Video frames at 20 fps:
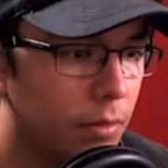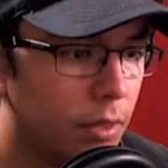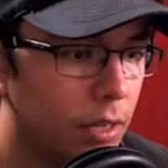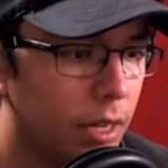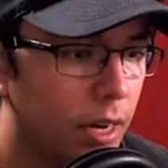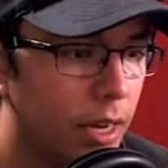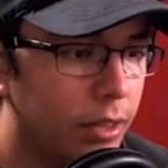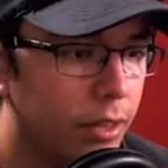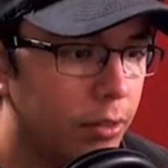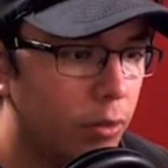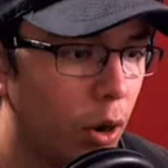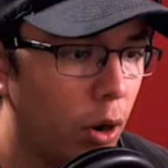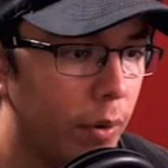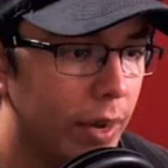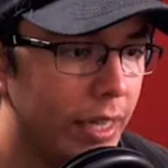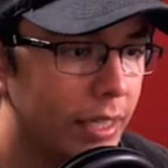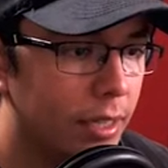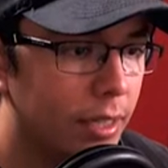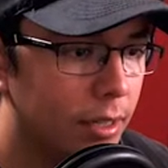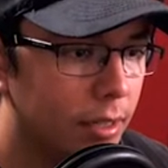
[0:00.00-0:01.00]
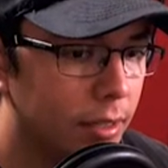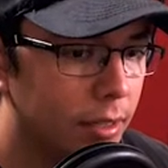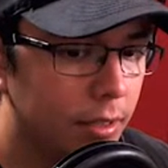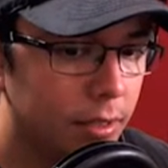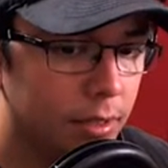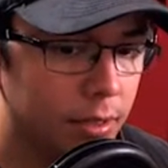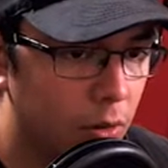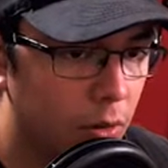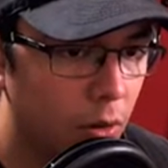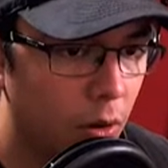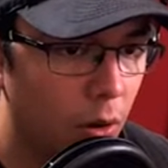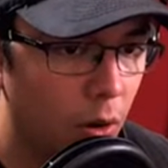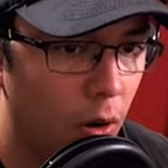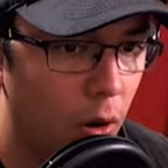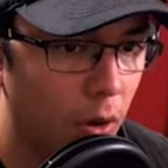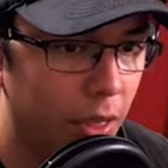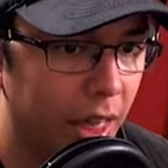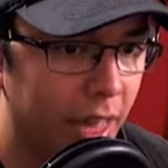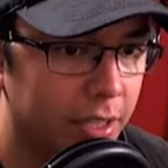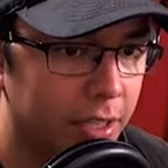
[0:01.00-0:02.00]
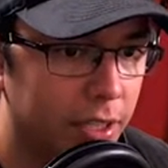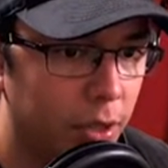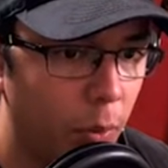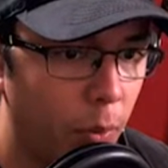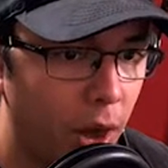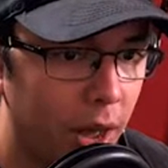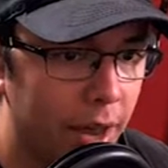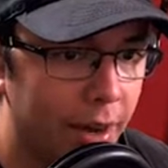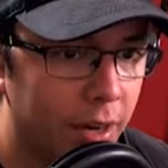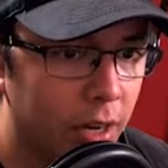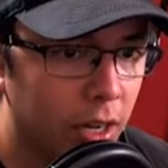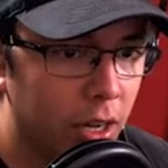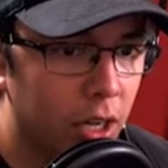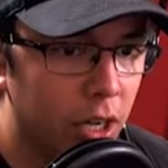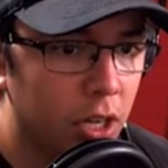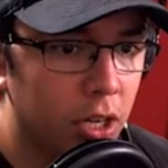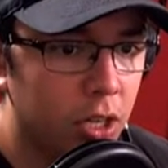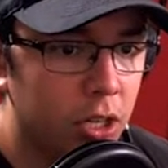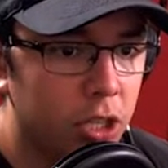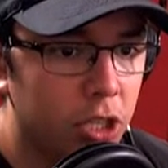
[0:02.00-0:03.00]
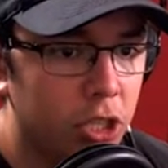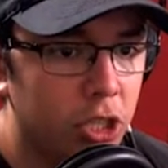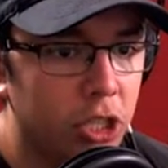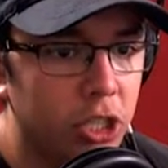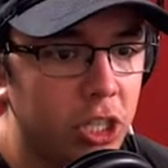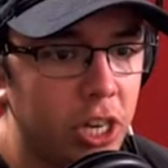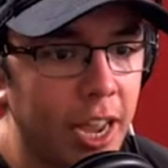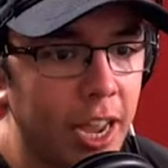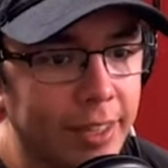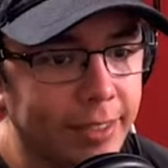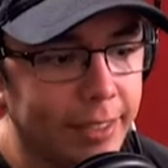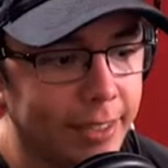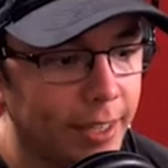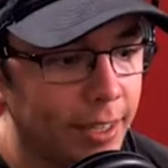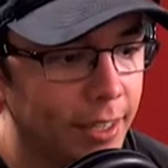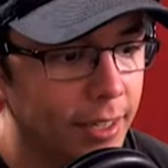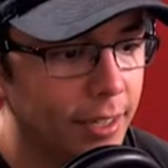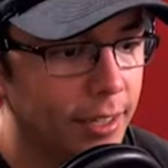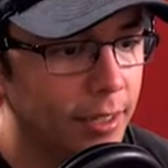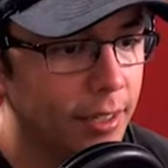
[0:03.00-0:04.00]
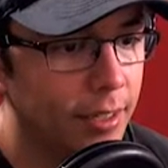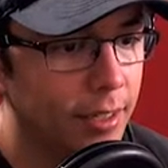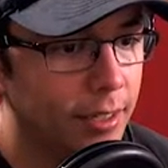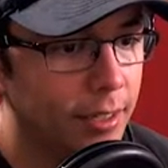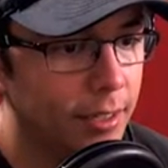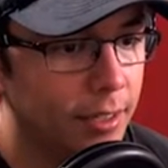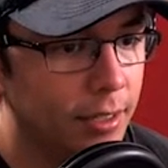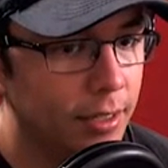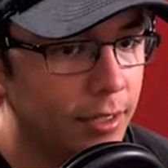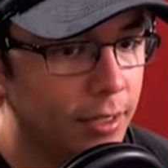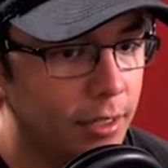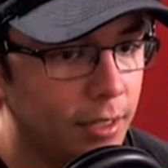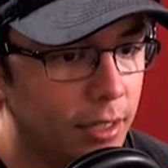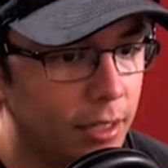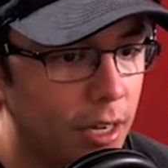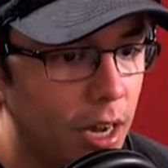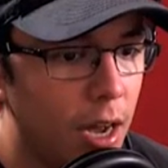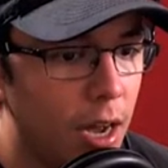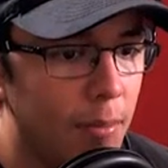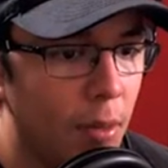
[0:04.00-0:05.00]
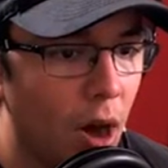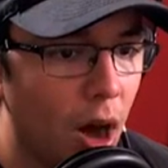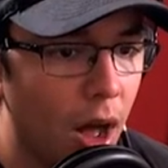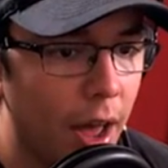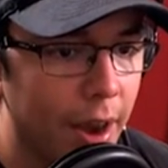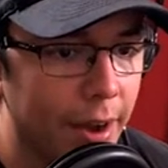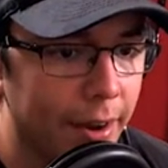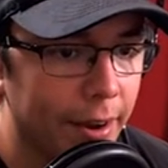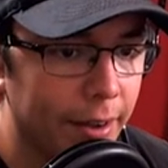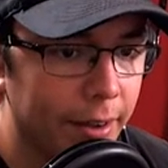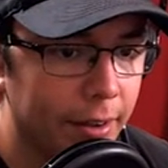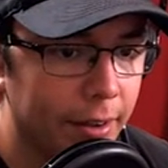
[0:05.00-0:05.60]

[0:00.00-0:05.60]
Can I throw it? Oh, that's the one. Shit. Come on.